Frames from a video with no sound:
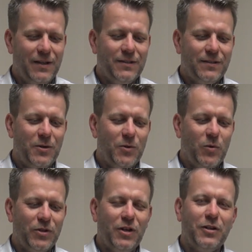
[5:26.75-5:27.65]
So
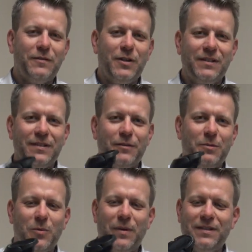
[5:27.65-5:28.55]
what Shark have done is they've
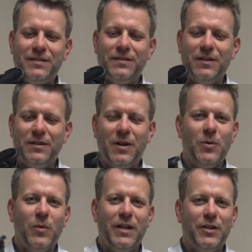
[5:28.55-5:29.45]
come up with this design
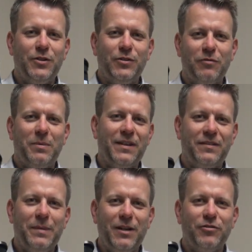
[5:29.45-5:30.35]
where you can just replace
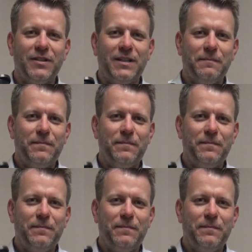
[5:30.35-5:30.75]
the battery,